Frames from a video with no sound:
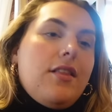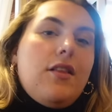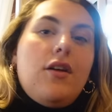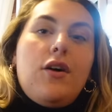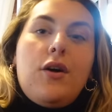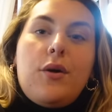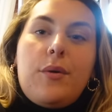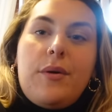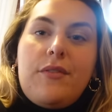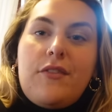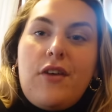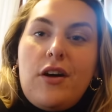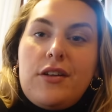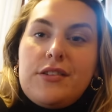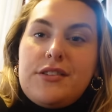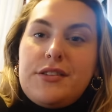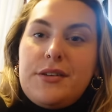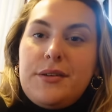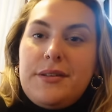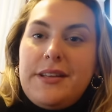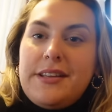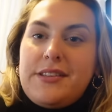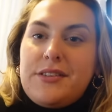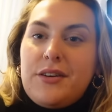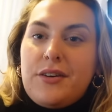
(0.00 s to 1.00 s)
Look, we've got two
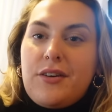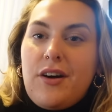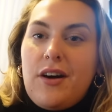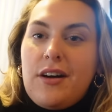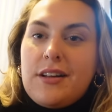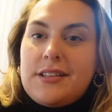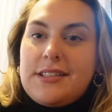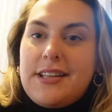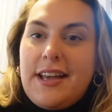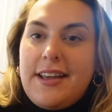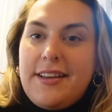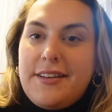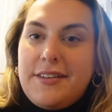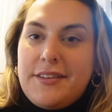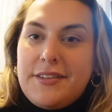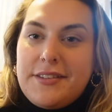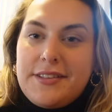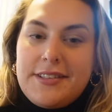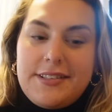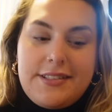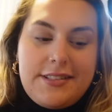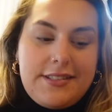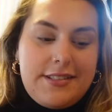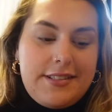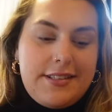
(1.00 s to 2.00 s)
little
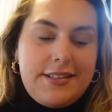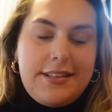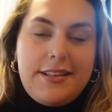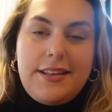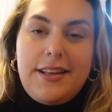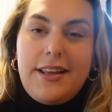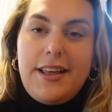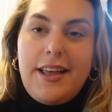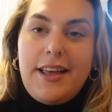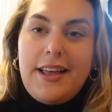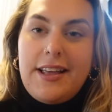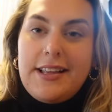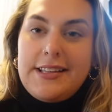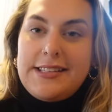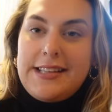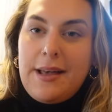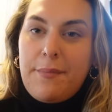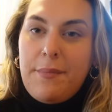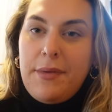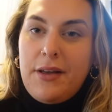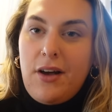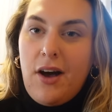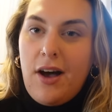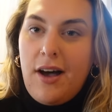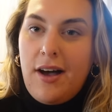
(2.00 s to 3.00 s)
cocktails.
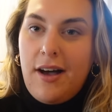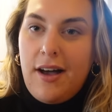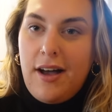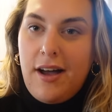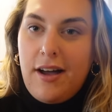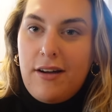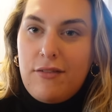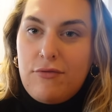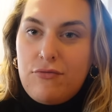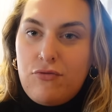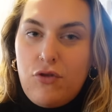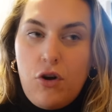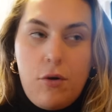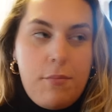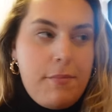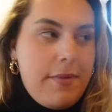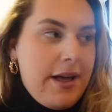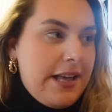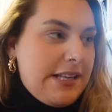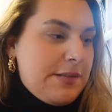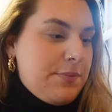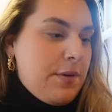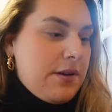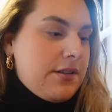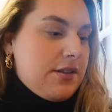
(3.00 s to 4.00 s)
Sammy got rum
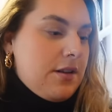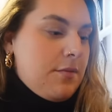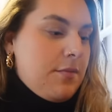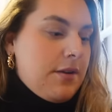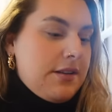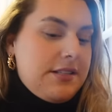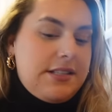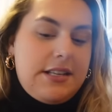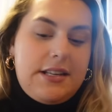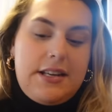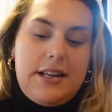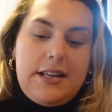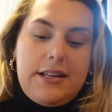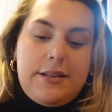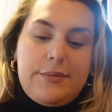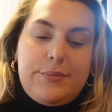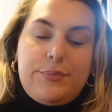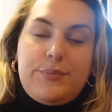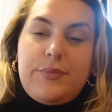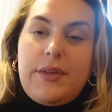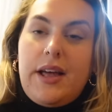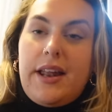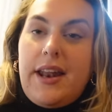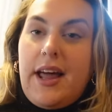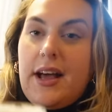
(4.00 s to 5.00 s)
espresso martini
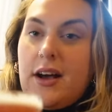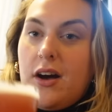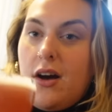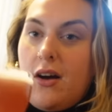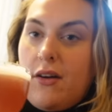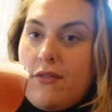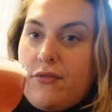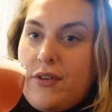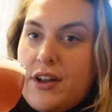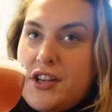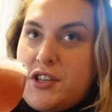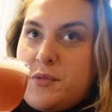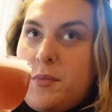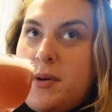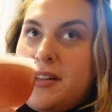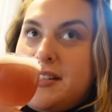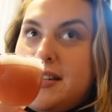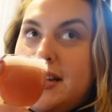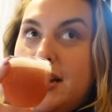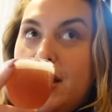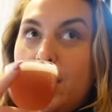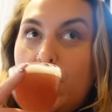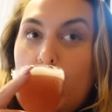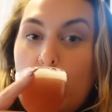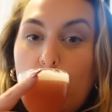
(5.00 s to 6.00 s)
and I got French
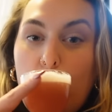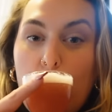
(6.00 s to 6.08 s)
martini.